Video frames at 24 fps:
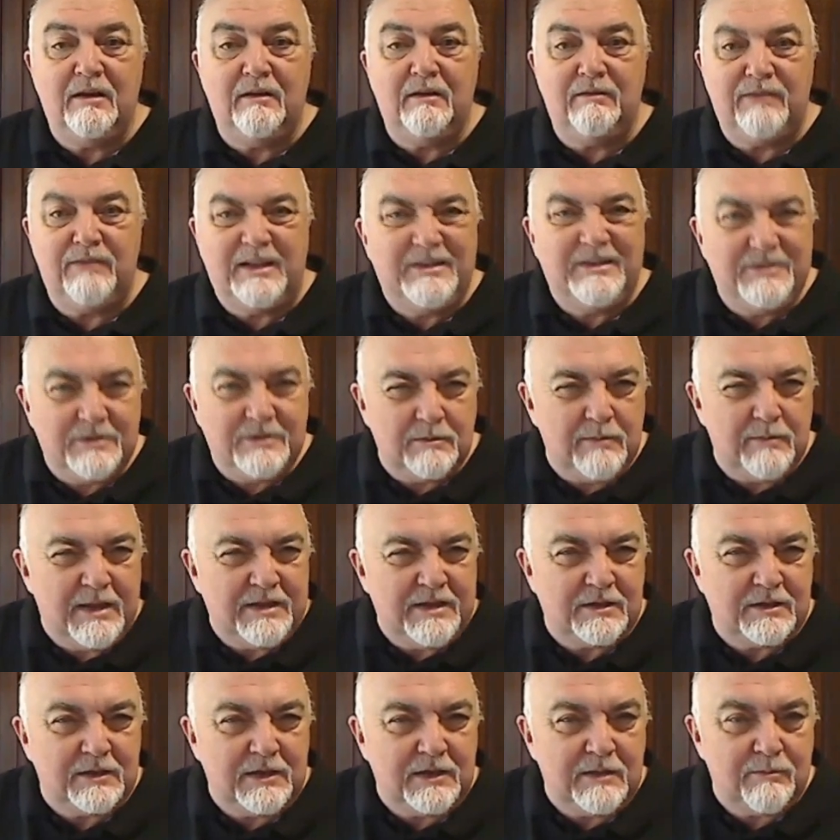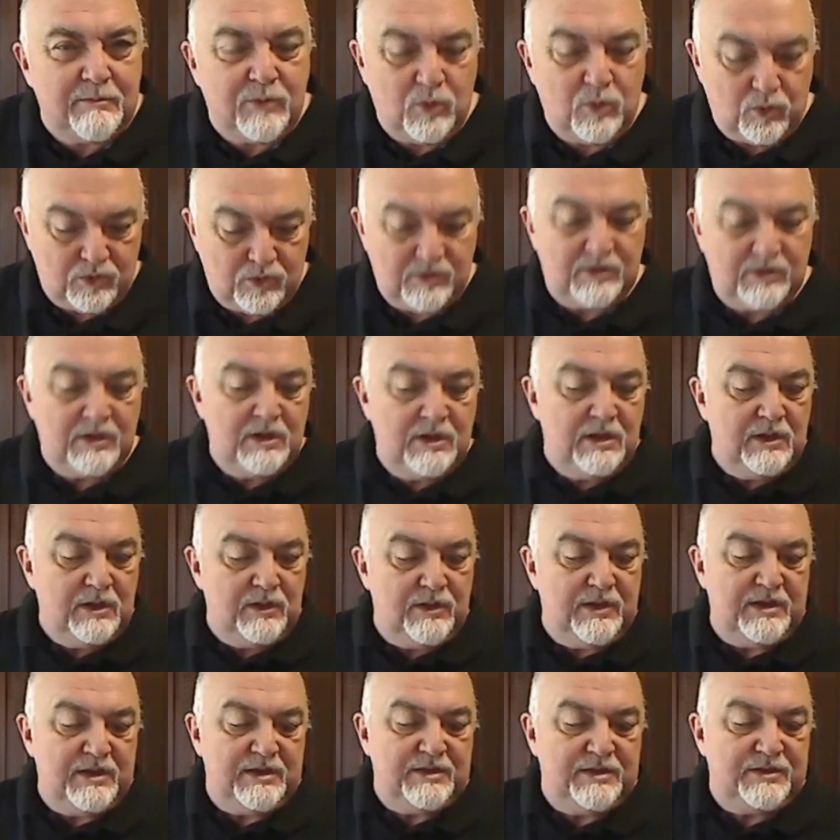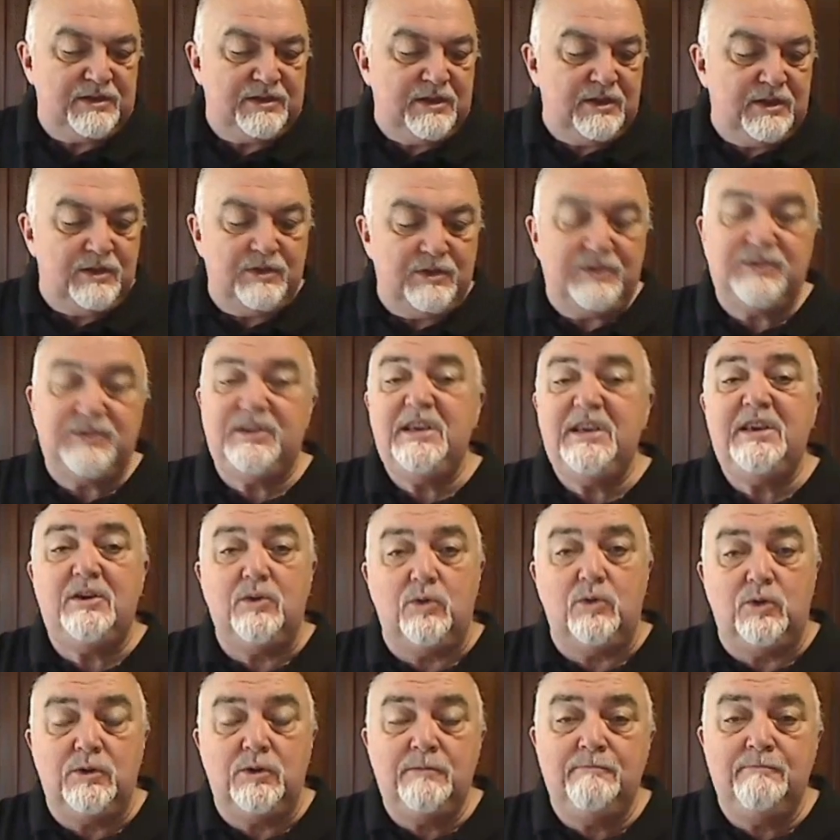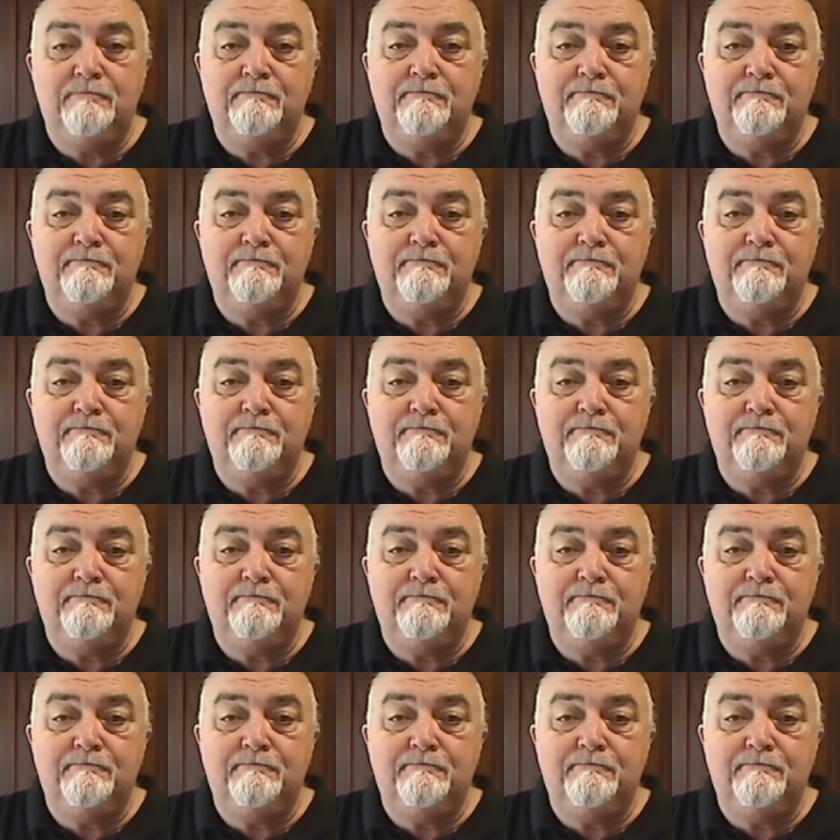fundamentally important. There's the C chord.